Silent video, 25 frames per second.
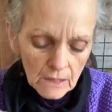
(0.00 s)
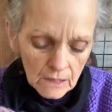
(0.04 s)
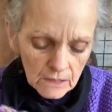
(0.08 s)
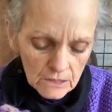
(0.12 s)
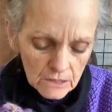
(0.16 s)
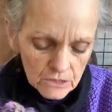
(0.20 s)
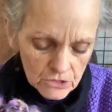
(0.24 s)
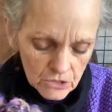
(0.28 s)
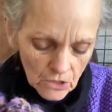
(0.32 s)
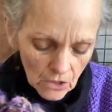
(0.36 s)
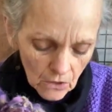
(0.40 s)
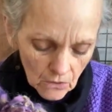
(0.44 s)

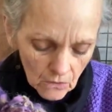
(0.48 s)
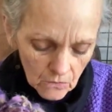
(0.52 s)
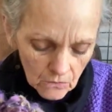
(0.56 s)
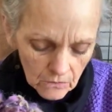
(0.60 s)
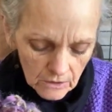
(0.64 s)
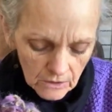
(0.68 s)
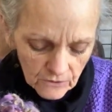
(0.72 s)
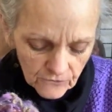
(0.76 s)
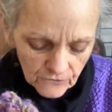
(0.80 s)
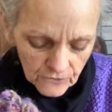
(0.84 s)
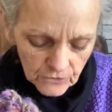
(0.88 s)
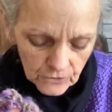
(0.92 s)
So
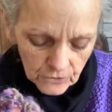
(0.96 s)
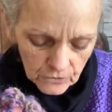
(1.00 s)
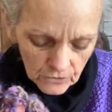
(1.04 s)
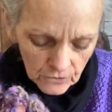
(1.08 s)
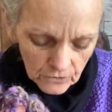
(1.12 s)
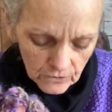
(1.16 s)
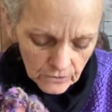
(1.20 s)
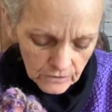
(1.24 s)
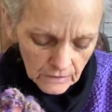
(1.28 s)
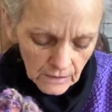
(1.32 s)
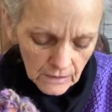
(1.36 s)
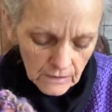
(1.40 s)
if
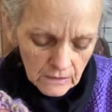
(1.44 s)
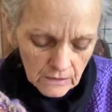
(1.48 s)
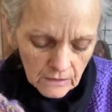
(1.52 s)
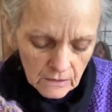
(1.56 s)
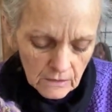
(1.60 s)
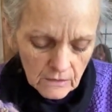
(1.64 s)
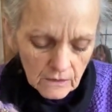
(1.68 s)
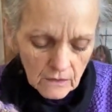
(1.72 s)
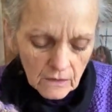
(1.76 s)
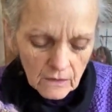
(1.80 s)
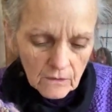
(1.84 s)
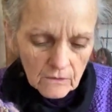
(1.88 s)
you're
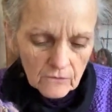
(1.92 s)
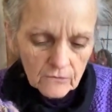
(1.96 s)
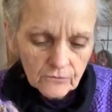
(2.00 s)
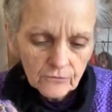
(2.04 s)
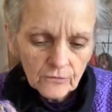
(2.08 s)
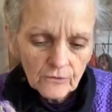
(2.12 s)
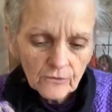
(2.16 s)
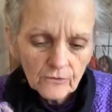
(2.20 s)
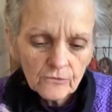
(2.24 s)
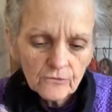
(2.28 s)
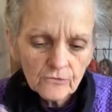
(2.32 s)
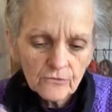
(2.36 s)
thinking
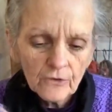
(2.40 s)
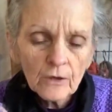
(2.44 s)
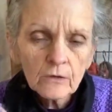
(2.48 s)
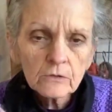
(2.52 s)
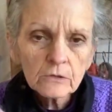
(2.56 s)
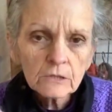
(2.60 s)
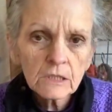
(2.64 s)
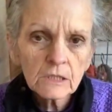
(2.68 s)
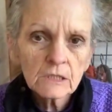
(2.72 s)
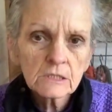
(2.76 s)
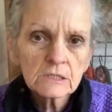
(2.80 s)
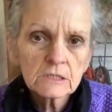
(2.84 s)
of
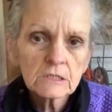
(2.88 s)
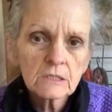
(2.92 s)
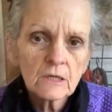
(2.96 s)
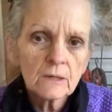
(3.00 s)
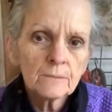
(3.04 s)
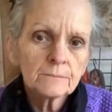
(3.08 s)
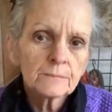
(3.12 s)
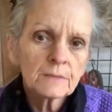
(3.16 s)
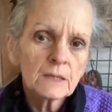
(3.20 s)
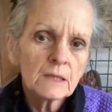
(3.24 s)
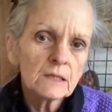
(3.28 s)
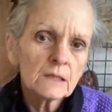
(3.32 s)
felting
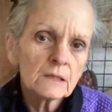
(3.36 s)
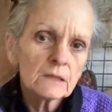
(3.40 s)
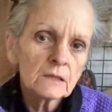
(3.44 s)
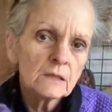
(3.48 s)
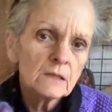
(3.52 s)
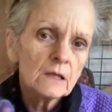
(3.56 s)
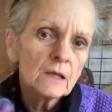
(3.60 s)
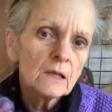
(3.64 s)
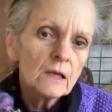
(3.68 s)
something,